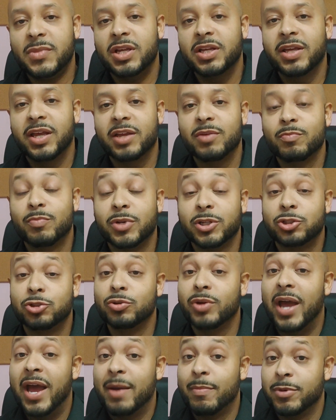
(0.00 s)
and but
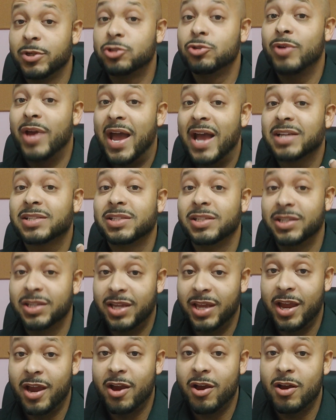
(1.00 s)
you but you actually
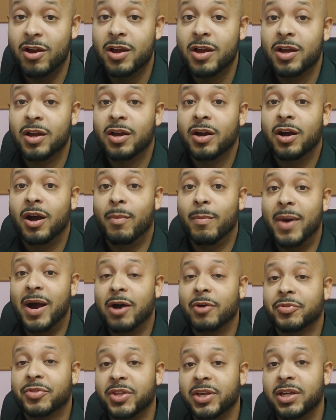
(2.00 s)
care
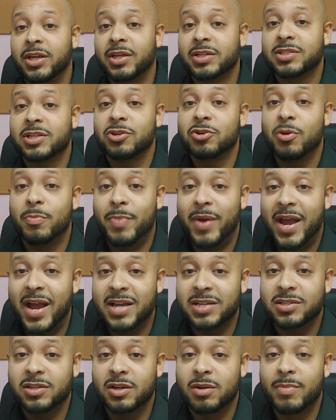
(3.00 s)
about things and you're
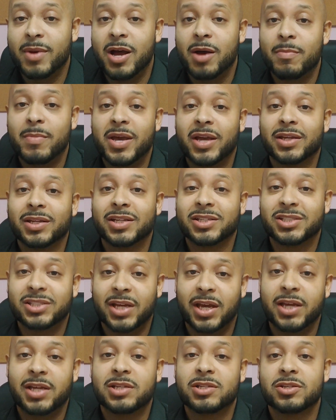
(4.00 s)
passionate about making a
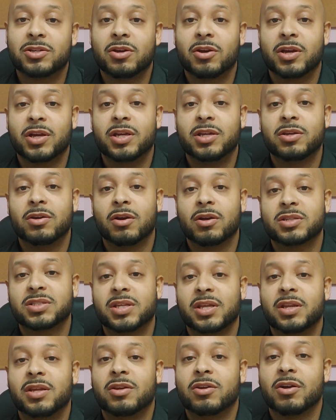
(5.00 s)
change in your in your
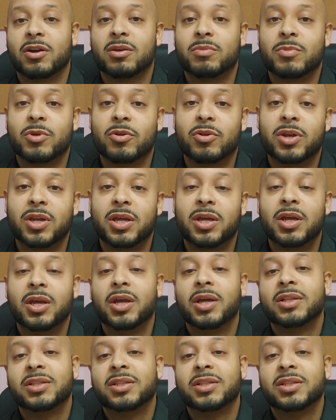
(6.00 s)
city, your community,